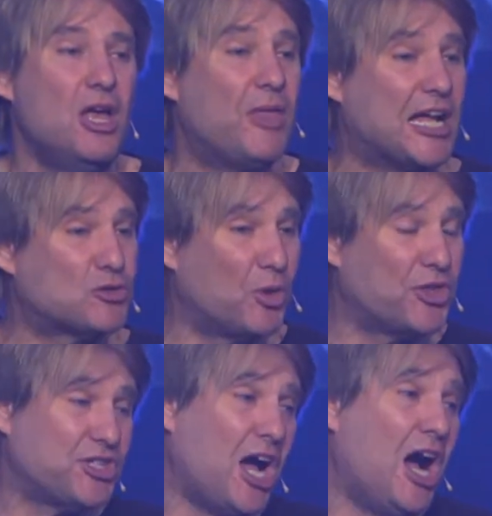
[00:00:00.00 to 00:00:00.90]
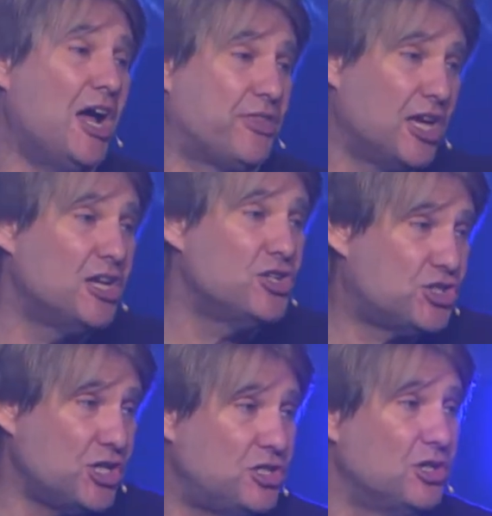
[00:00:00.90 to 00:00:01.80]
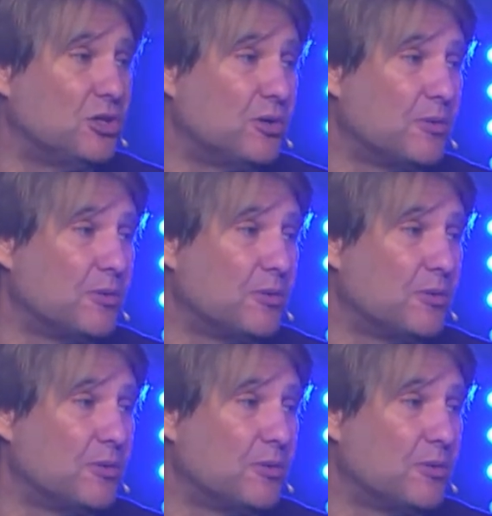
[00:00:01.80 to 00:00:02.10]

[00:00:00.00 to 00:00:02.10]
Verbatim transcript: That's what the tithe should do.